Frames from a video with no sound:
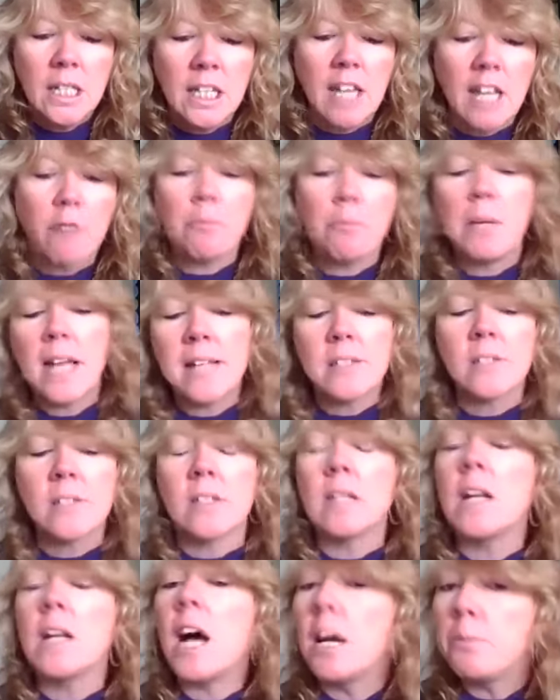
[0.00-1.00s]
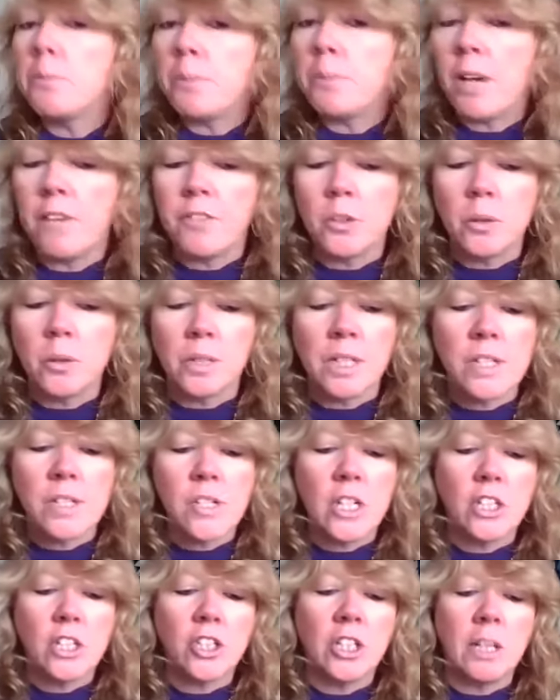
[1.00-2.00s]
The FPS is a nonprofit
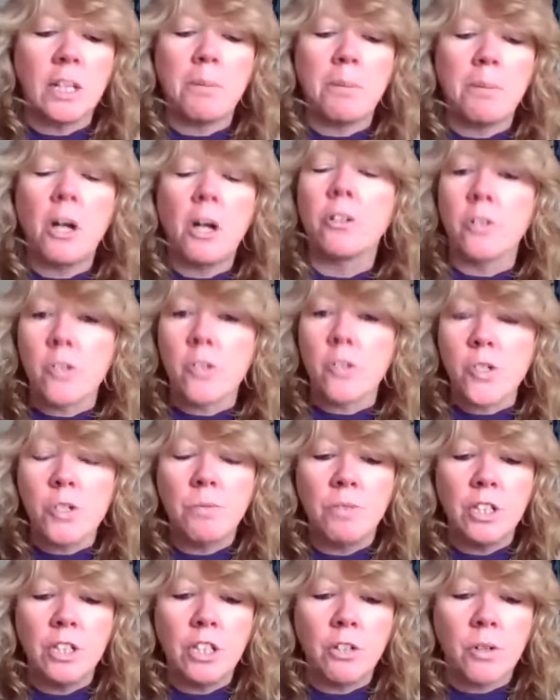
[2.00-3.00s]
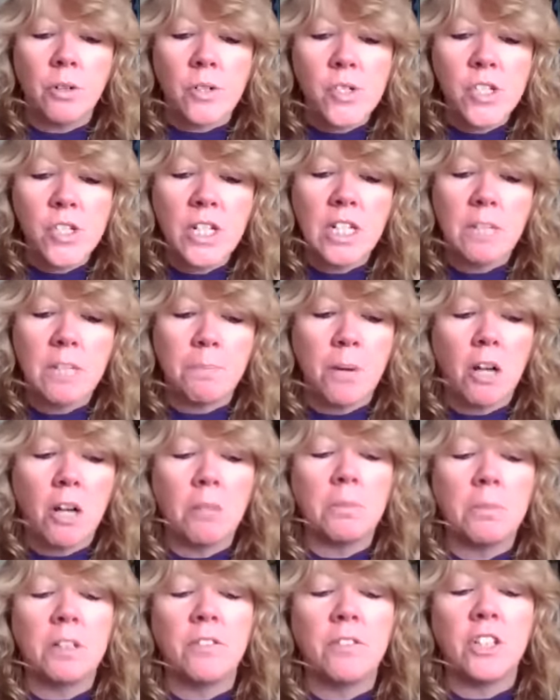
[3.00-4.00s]
organization that partners the New York City
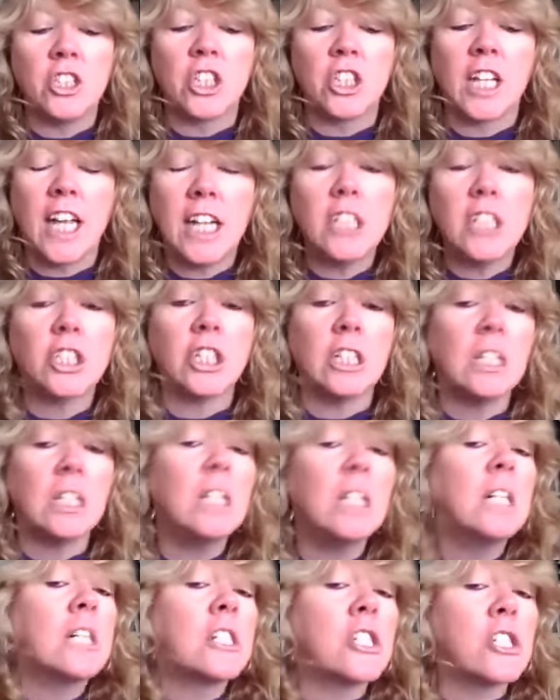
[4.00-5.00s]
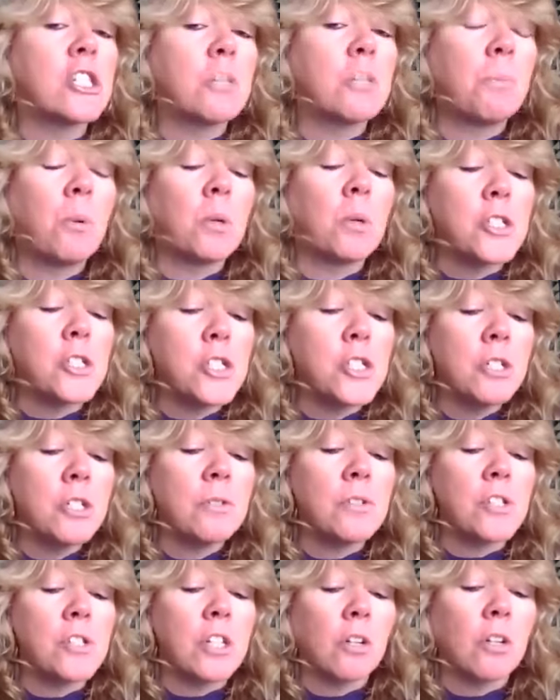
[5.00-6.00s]
Department of Education to support
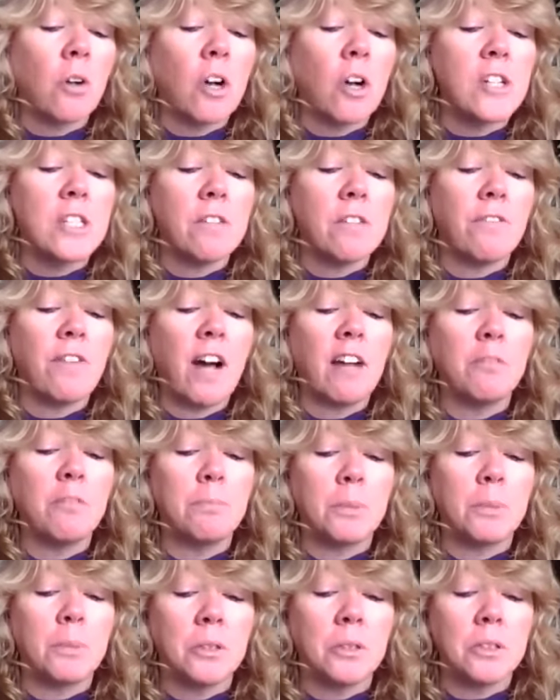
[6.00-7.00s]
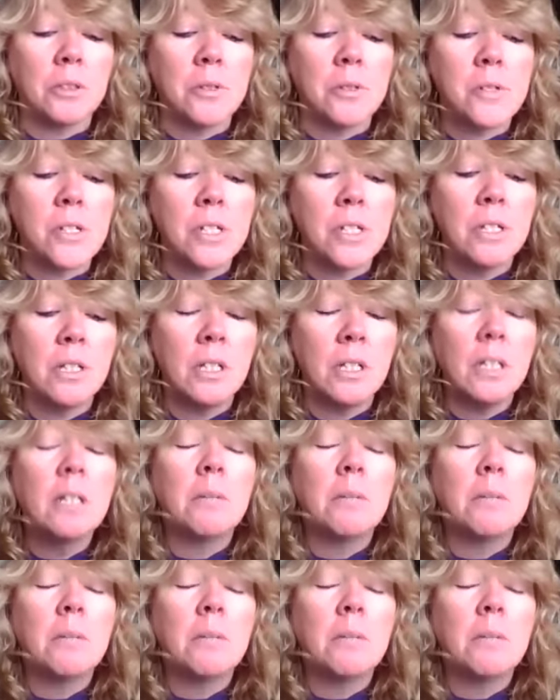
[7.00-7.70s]
students across the 5 boroughs,